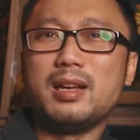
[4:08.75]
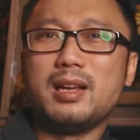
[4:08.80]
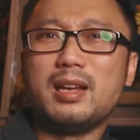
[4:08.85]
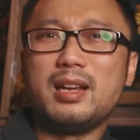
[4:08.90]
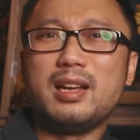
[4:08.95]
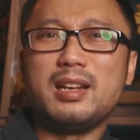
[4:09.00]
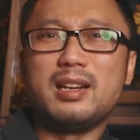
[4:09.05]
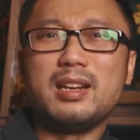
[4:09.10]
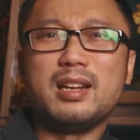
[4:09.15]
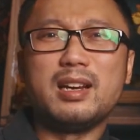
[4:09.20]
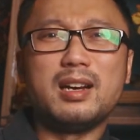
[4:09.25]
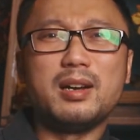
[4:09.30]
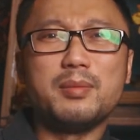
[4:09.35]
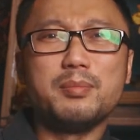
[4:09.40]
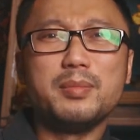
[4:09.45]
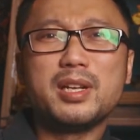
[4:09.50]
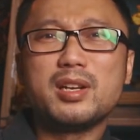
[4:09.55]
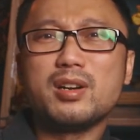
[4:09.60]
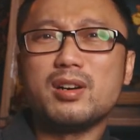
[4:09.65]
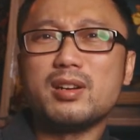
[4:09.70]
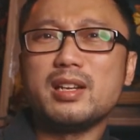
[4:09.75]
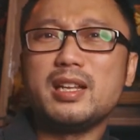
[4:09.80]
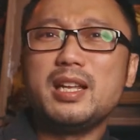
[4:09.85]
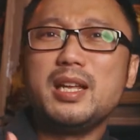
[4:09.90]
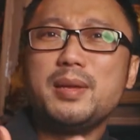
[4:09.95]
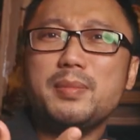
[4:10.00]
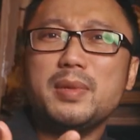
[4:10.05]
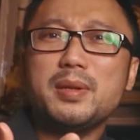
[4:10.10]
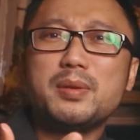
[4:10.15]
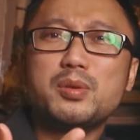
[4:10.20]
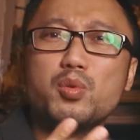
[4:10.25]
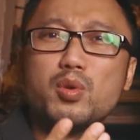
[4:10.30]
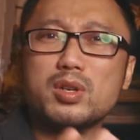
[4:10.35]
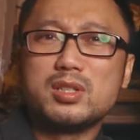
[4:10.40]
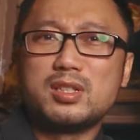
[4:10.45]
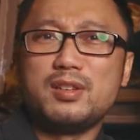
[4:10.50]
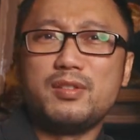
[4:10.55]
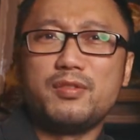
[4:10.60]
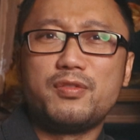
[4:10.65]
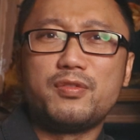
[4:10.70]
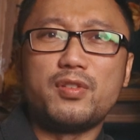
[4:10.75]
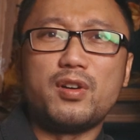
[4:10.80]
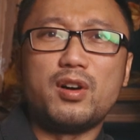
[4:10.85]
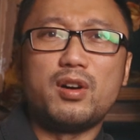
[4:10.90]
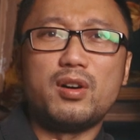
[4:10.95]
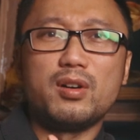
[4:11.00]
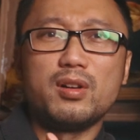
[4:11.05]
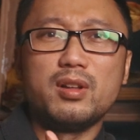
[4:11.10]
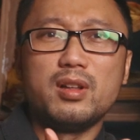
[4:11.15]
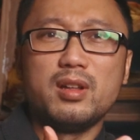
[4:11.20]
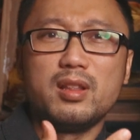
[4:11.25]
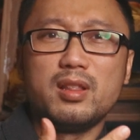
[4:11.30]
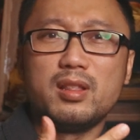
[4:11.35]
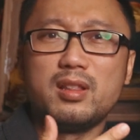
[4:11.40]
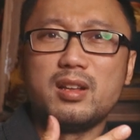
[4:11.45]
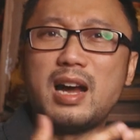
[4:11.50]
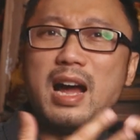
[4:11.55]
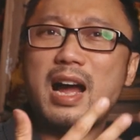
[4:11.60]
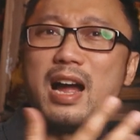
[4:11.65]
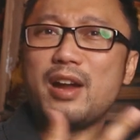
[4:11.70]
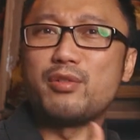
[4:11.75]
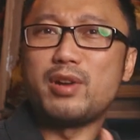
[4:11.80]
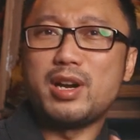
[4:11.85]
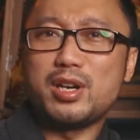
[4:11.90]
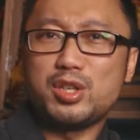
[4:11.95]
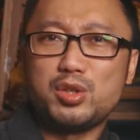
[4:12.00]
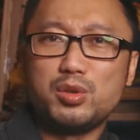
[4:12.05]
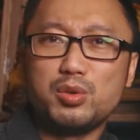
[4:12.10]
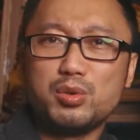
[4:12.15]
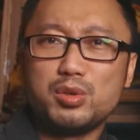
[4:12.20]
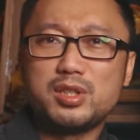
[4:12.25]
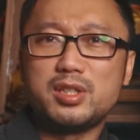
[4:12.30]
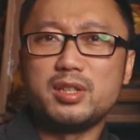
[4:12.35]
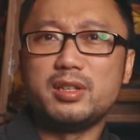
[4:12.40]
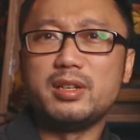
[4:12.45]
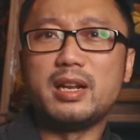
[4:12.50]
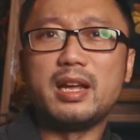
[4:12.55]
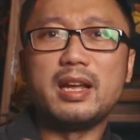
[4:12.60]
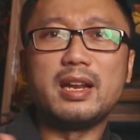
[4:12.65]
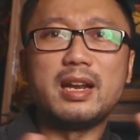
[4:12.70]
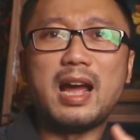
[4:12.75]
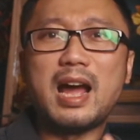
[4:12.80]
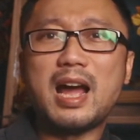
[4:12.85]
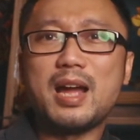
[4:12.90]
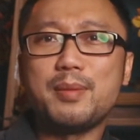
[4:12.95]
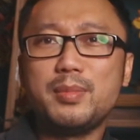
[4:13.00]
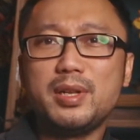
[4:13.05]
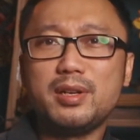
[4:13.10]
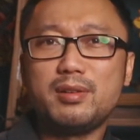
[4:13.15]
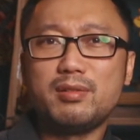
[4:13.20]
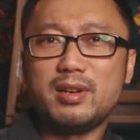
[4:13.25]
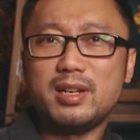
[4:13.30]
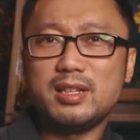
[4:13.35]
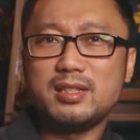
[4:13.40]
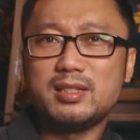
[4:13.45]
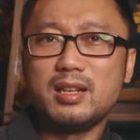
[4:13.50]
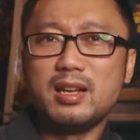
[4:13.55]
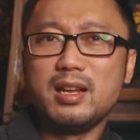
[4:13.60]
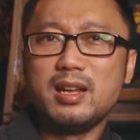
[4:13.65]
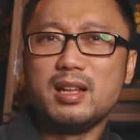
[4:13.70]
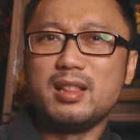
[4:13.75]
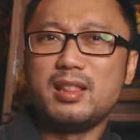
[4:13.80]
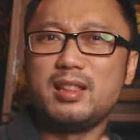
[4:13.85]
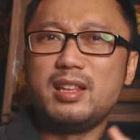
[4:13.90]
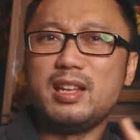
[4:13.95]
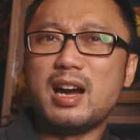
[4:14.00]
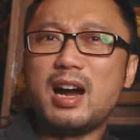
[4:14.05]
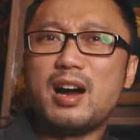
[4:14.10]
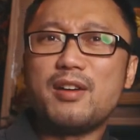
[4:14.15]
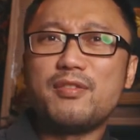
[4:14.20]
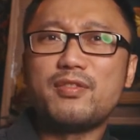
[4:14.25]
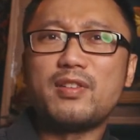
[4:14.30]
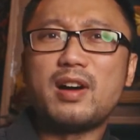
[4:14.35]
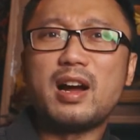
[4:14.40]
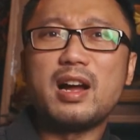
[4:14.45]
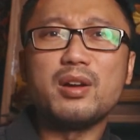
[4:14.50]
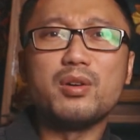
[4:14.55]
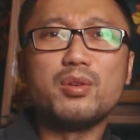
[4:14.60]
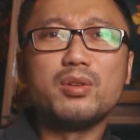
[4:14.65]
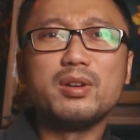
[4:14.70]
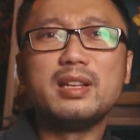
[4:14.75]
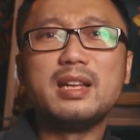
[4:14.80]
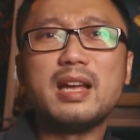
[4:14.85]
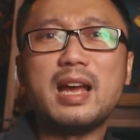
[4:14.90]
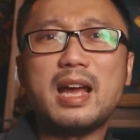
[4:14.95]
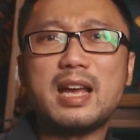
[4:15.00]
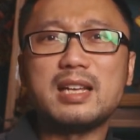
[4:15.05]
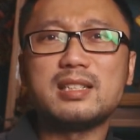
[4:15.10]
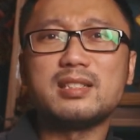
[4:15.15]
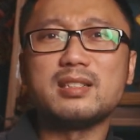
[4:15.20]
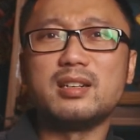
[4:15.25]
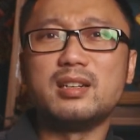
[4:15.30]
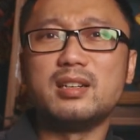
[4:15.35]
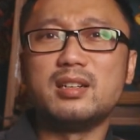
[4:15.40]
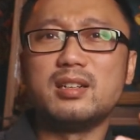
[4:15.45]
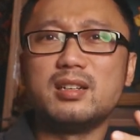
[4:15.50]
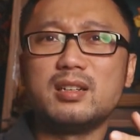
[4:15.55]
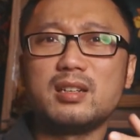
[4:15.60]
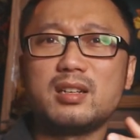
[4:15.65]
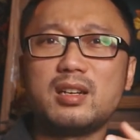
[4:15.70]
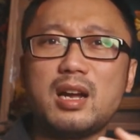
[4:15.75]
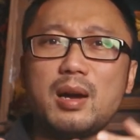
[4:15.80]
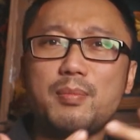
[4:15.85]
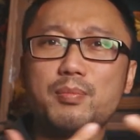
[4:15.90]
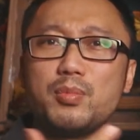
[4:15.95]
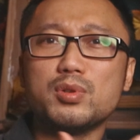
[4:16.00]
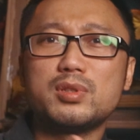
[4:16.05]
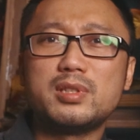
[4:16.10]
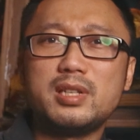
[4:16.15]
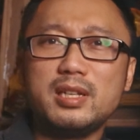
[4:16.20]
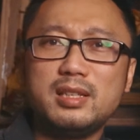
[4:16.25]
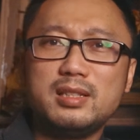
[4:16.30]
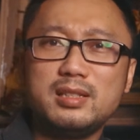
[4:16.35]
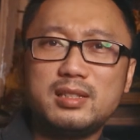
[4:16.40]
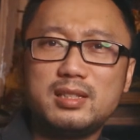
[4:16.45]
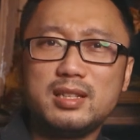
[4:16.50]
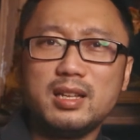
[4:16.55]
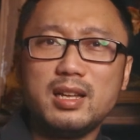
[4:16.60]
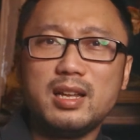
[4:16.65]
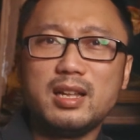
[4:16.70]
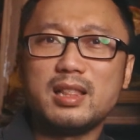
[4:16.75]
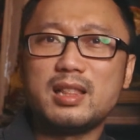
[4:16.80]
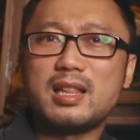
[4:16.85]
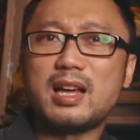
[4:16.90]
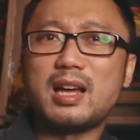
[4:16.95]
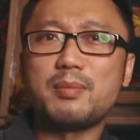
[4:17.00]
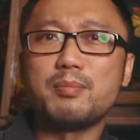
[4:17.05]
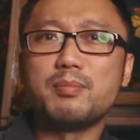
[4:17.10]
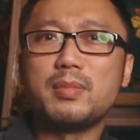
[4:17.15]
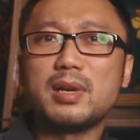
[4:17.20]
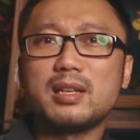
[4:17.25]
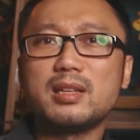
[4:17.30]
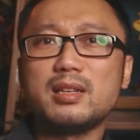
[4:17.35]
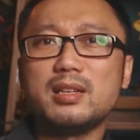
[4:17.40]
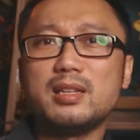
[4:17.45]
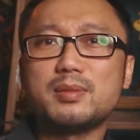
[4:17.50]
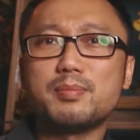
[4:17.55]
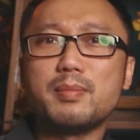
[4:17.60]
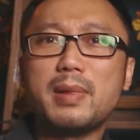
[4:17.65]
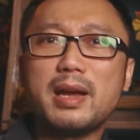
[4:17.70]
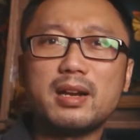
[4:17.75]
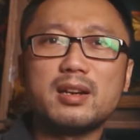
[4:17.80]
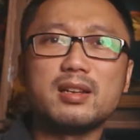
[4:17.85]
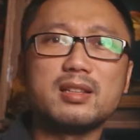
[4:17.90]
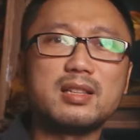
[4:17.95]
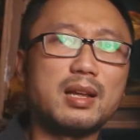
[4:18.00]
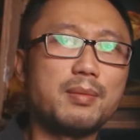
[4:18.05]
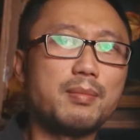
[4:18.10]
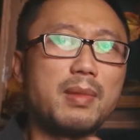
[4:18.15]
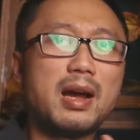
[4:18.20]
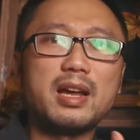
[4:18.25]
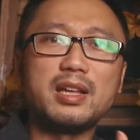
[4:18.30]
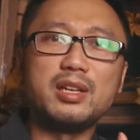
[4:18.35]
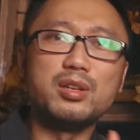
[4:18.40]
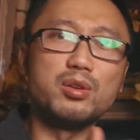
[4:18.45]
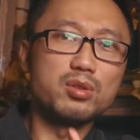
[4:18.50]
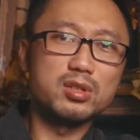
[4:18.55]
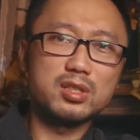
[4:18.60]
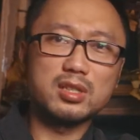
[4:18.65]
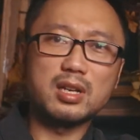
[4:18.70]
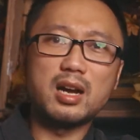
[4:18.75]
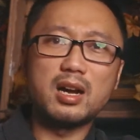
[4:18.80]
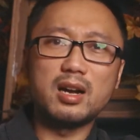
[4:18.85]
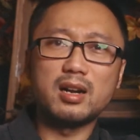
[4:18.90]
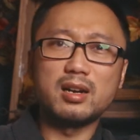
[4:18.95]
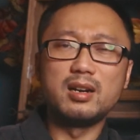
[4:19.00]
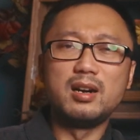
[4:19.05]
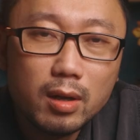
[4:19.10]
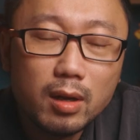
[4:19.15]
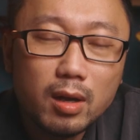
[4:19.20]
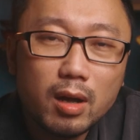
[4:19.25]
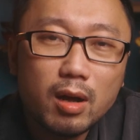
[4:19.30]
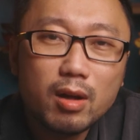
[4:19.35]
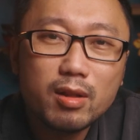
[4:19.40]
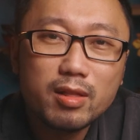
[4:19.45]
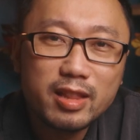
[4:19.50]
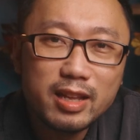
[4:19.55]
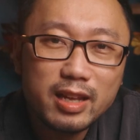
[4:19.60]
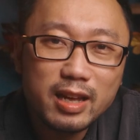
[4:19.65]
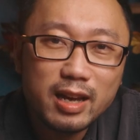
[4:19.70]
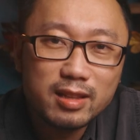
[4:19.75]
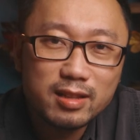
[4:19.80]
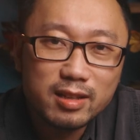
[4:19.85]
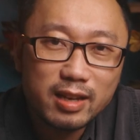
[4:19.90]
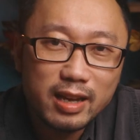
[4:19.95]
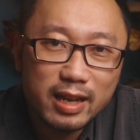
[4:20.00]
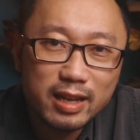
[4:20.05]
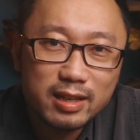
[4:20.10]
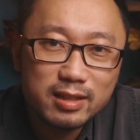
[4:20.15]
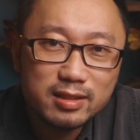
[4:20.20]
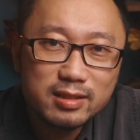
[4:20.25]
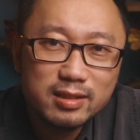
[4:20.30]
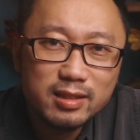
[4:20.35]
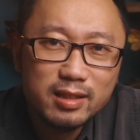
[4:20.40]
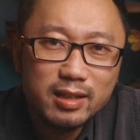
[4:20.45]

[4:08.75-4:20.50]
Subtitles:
And because if it wasn't for the high resolution and high bitrate, the R5 only has a couple things that make it better than my EOS R. On the other hand,